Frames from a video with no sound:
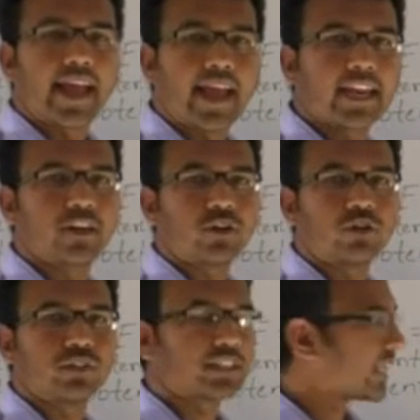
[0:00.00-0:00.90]

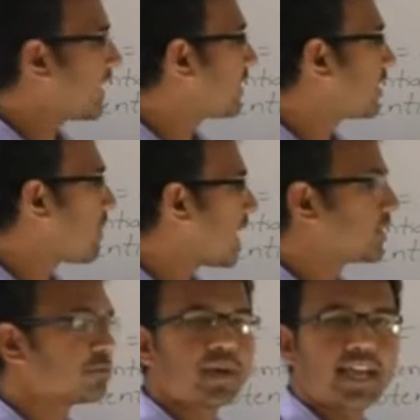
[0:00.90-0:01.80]
electron which is having the
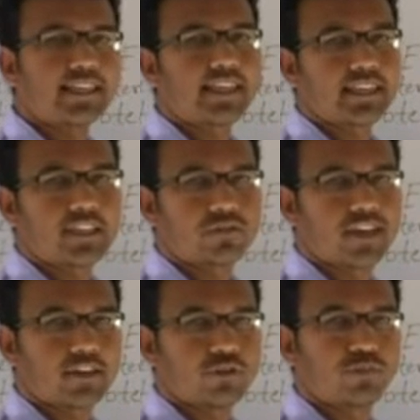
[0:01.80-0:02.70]
maximum kinetic energy
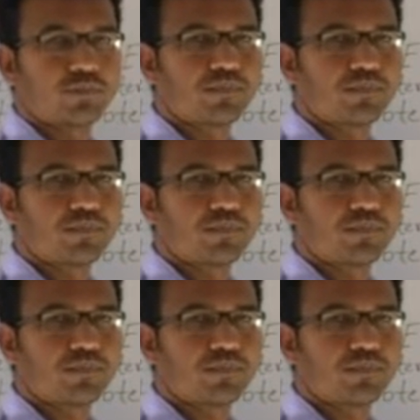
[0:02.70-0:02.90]
value.